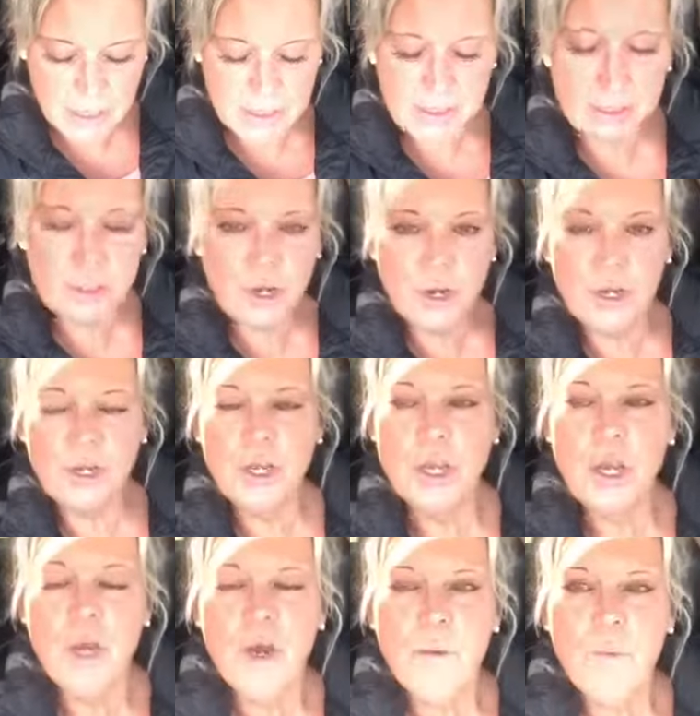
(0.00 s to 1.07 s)
So
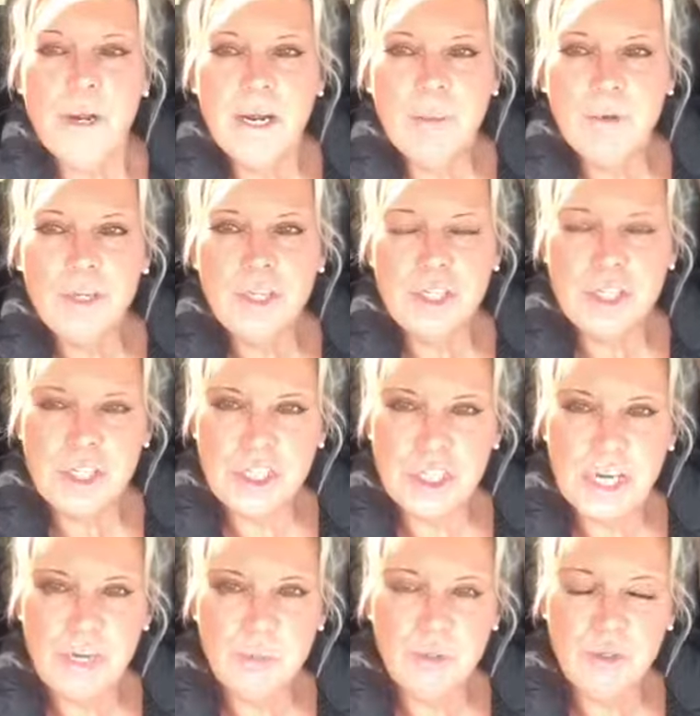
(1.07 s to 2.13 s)
what I wanted to
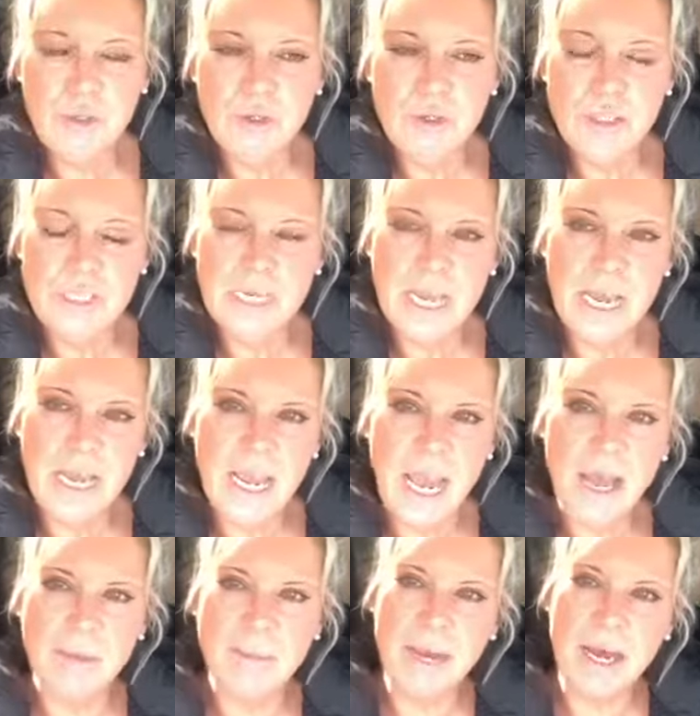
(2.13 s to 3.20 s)
share with you today
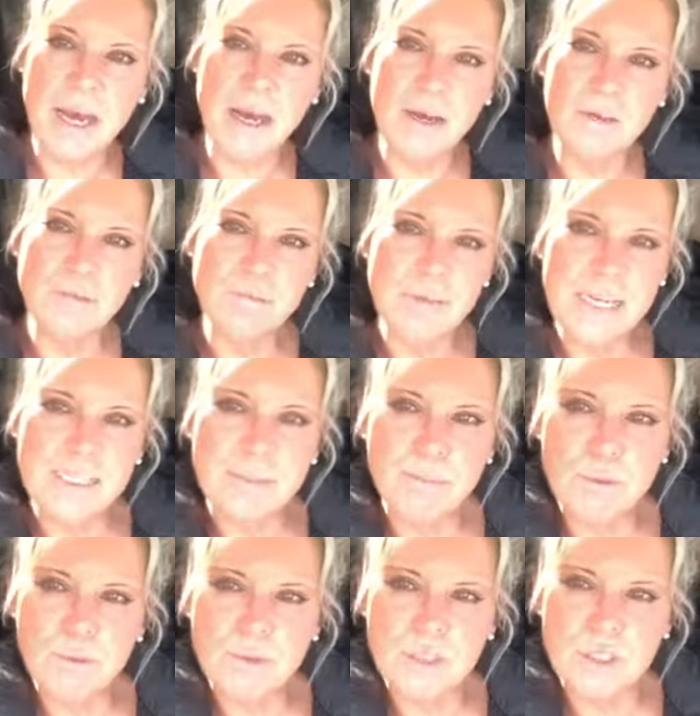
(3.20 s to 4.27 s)
about
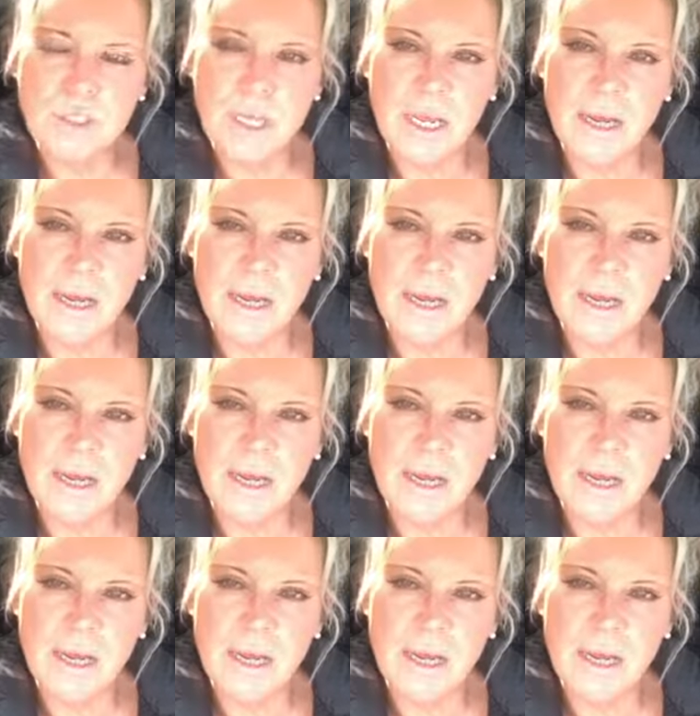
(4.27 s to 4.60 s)
Facebook's,